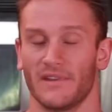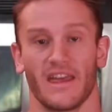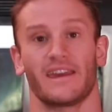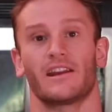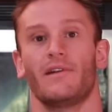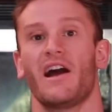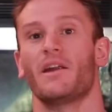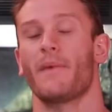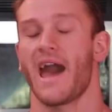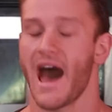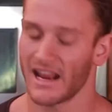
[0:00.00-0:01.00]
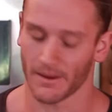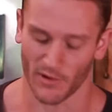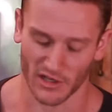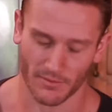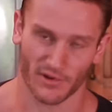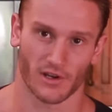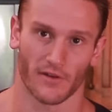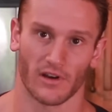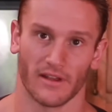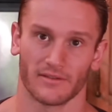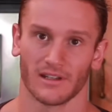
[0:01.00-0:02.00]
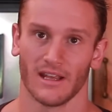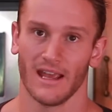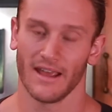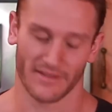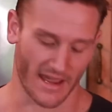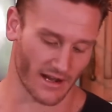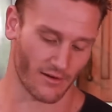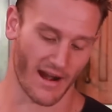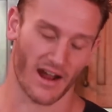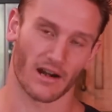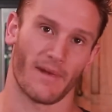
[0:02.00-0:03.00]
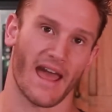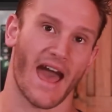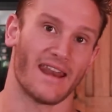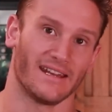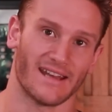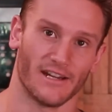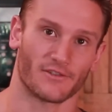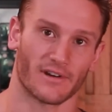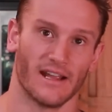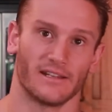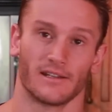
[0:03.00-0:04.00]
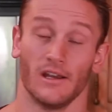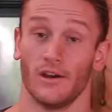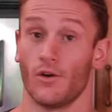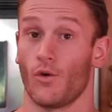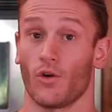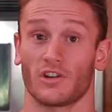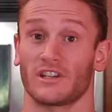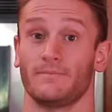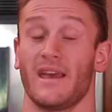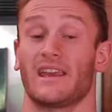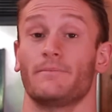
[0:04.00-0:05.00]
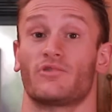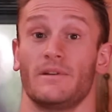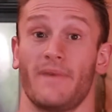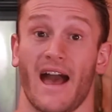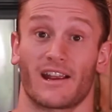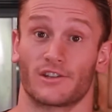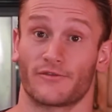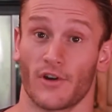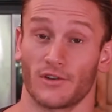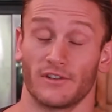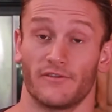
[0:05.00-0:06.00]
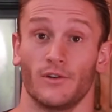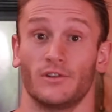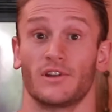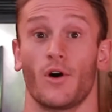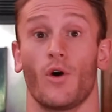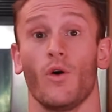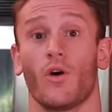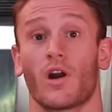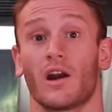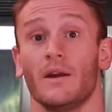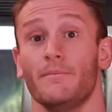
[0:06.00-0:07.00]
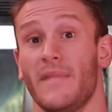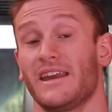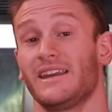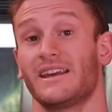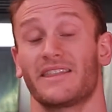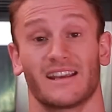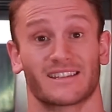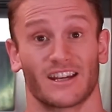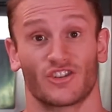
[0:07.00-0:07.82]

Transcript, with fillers: but they get around it by adding a bunch of preservatives. They get around it by adding nitrates, or just making prepackaged frozen foods, or making it things